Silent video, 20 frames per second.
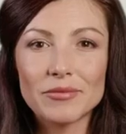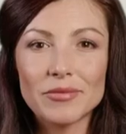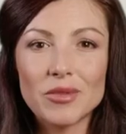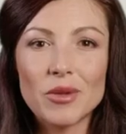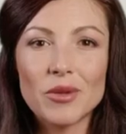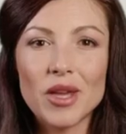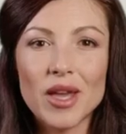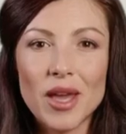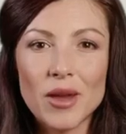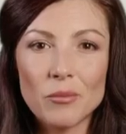
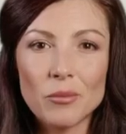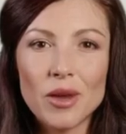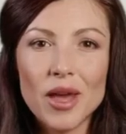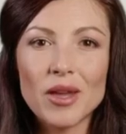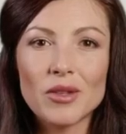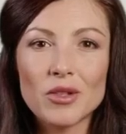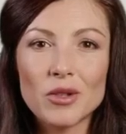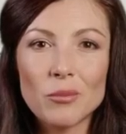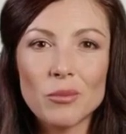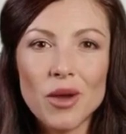The Macomb
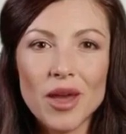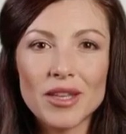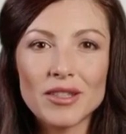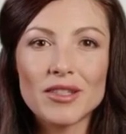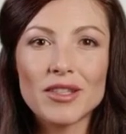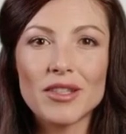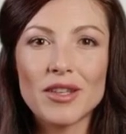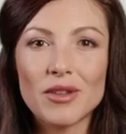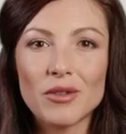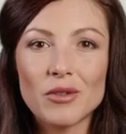County
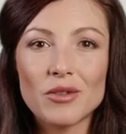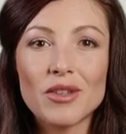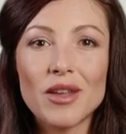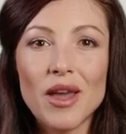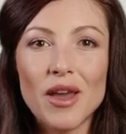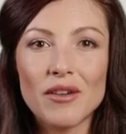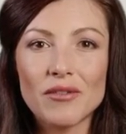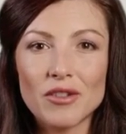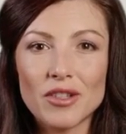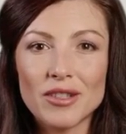Prosecutor's
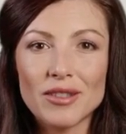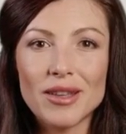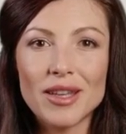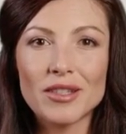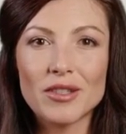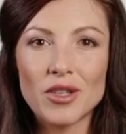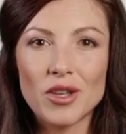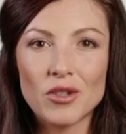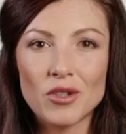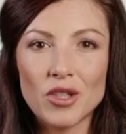Office
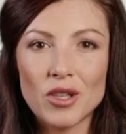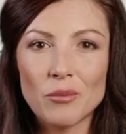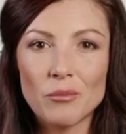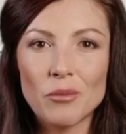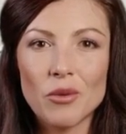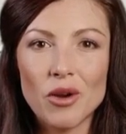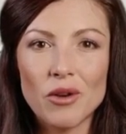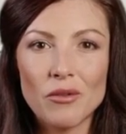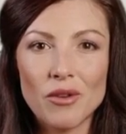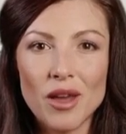internship
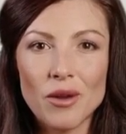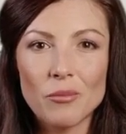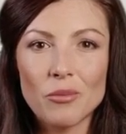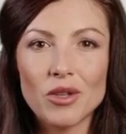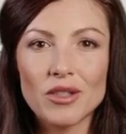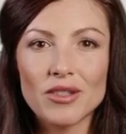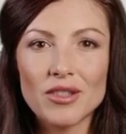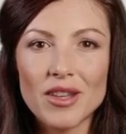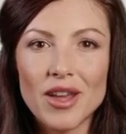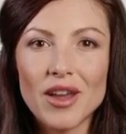program
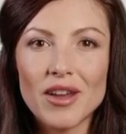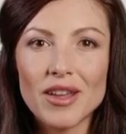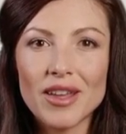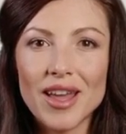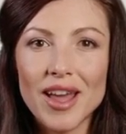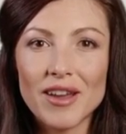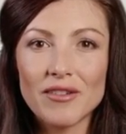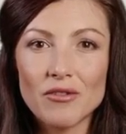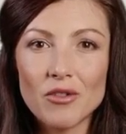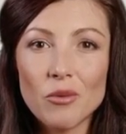was started
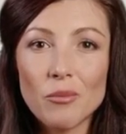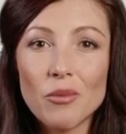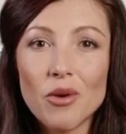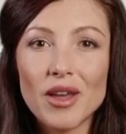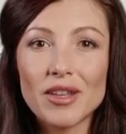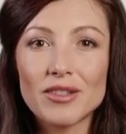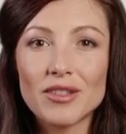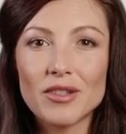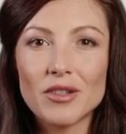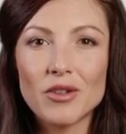after
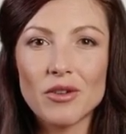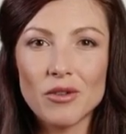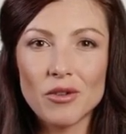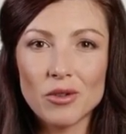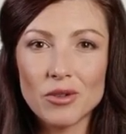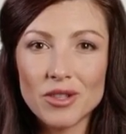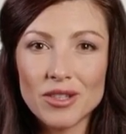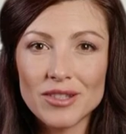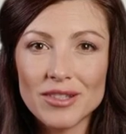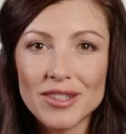
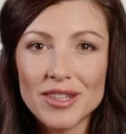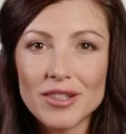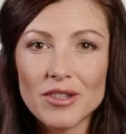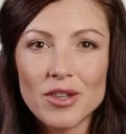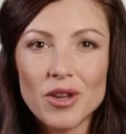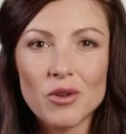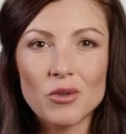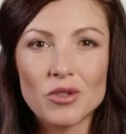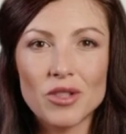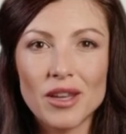Prosecutor
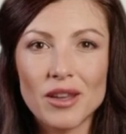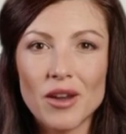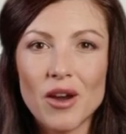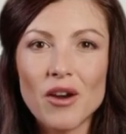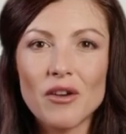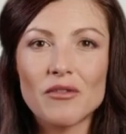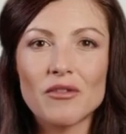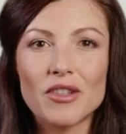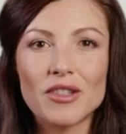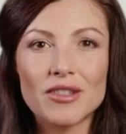Lucido took
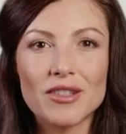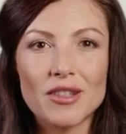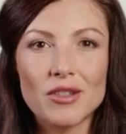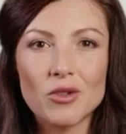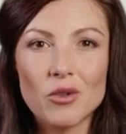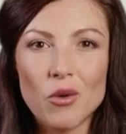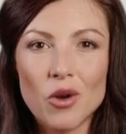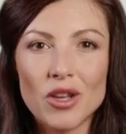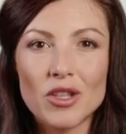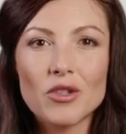office in
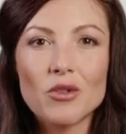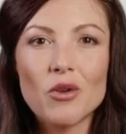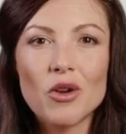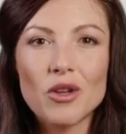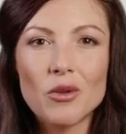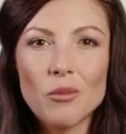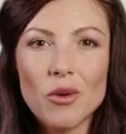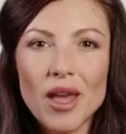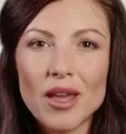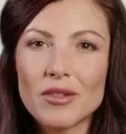
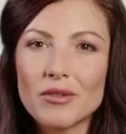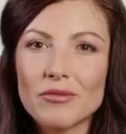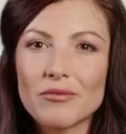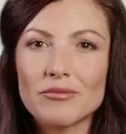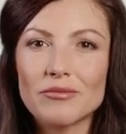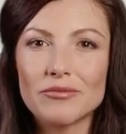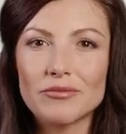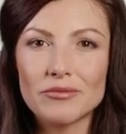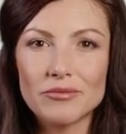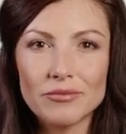2021.
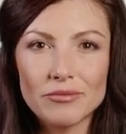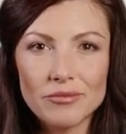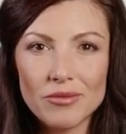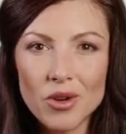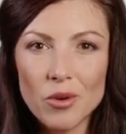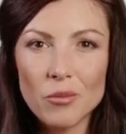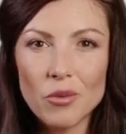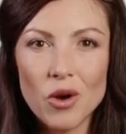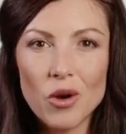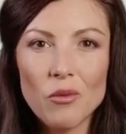
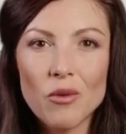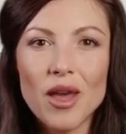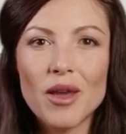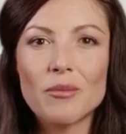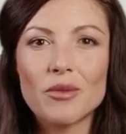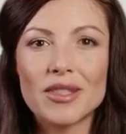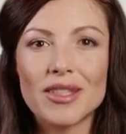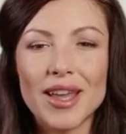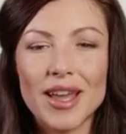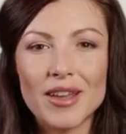The
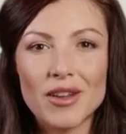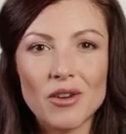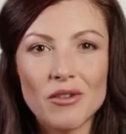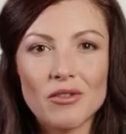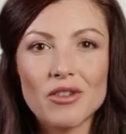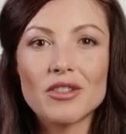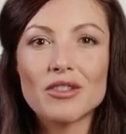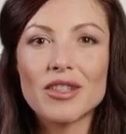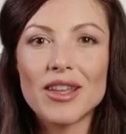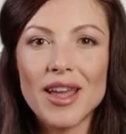program has had
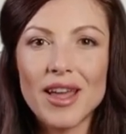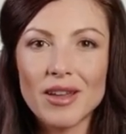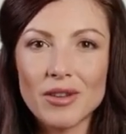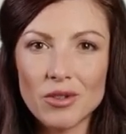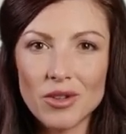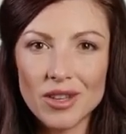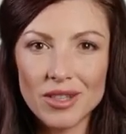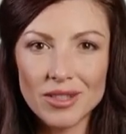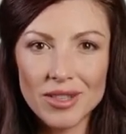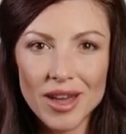over
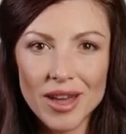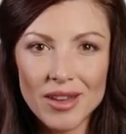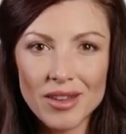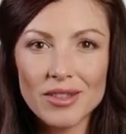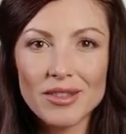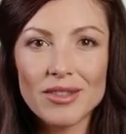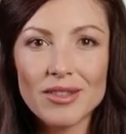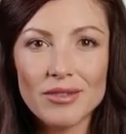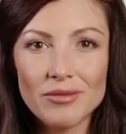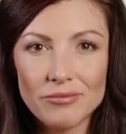200
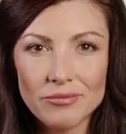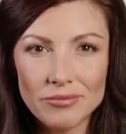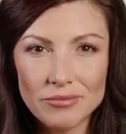interns.